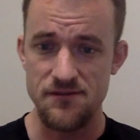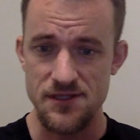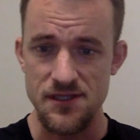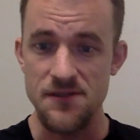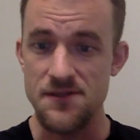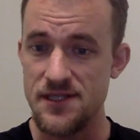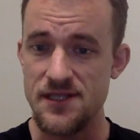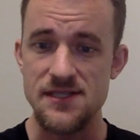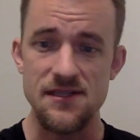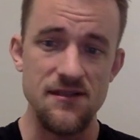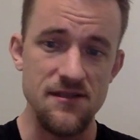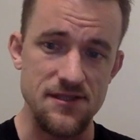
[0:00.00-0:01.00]
results in as
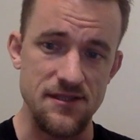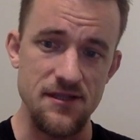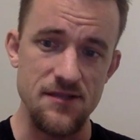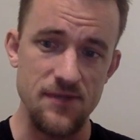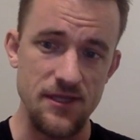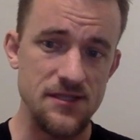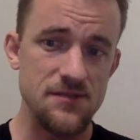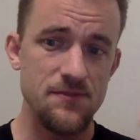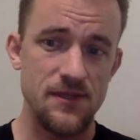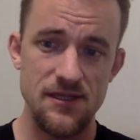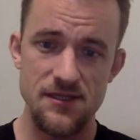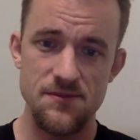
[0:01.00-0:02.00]
little as 30 minutes
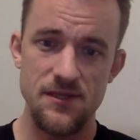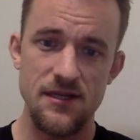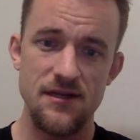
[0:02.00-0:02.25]
because we